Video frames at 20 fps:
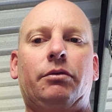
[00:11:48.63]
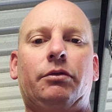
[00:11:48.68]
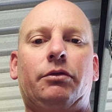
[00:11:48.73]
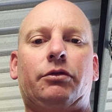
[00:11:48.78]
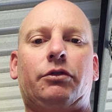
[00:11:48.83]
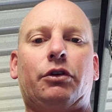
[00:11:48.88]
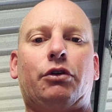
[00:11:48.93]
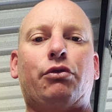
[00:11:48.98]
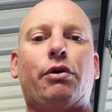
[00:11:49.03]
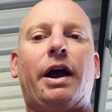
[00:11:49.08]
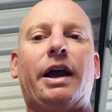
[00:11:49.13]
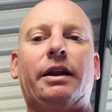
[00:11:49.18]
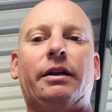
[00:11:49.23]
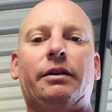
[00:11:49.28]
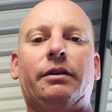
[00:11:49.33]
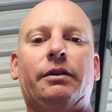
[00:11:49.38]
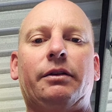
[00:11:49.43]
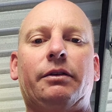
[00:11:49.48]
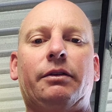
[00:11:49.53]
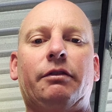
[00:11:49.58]
It's a great
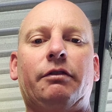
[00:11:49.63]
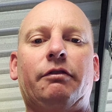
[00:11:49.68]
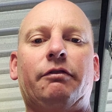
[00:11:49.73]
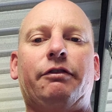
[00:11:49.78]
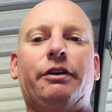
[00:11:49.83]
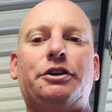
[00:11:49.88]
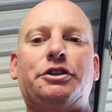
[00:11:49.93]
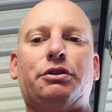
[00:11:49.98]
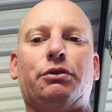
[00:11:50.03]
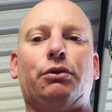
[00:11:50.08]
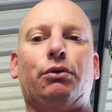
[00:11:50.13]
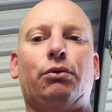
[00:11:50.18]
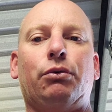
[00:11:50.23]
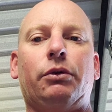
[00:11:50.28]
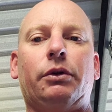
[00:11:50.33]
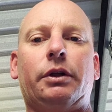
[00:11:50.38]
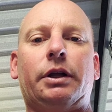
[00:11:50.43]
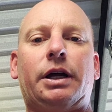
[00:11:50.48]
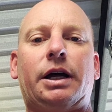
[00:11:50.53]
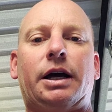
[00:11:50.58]
visual
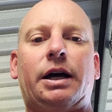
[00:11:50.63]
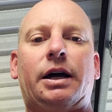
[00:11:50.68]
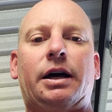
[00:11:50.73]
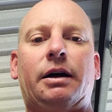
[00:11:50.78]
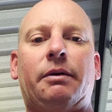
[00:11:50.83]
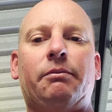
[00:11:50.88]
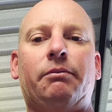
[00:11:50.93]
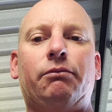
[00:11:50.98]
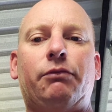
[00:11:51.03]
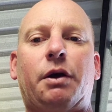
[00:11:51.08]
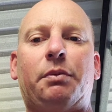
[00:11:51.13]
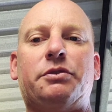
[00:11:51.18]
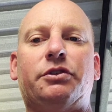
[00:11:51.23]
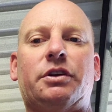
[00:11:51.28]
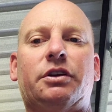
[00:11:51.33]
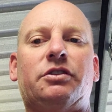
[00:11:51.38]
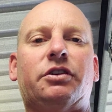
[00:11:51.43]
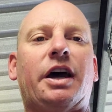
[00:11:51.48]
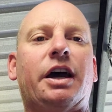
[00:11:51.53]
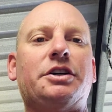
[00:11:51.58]

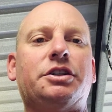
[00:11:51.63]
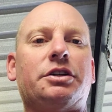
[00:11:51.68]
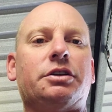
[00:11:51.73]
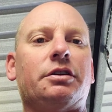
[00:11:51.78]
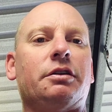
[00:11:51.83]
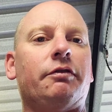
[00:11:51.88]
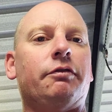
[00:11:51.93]
representation